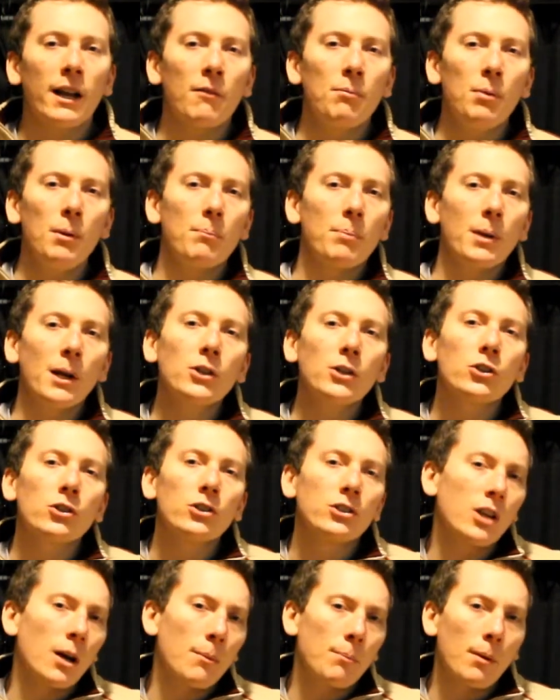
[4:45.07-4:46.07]
I put
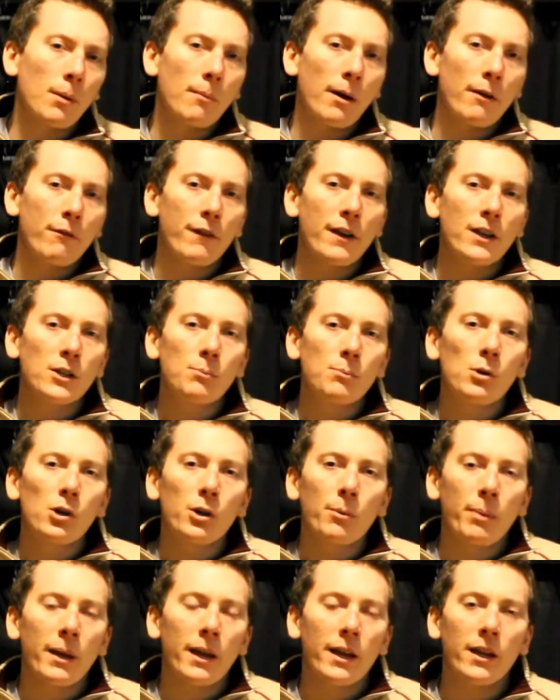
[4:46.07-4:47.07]
pictures up on my
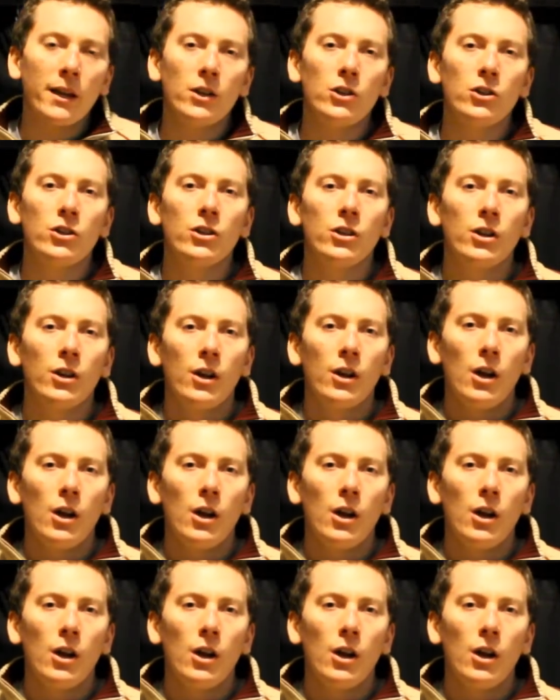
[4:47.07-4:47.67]
Facebook page